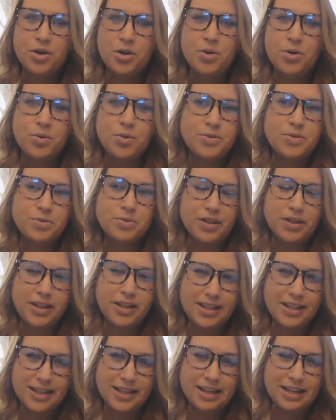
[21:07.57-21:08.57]
who's
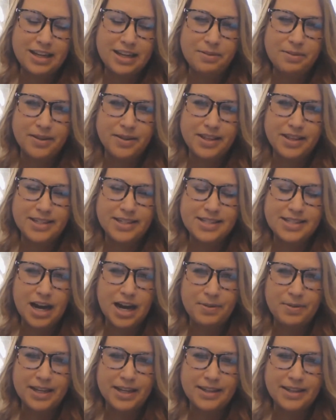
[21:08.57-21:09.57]
really thinking about that
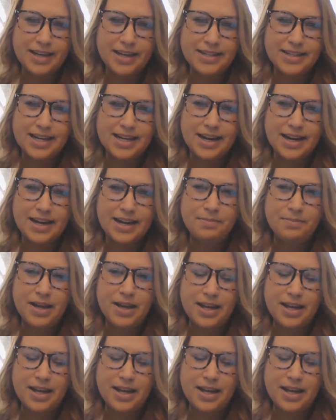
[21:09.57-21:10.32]
topic at that time,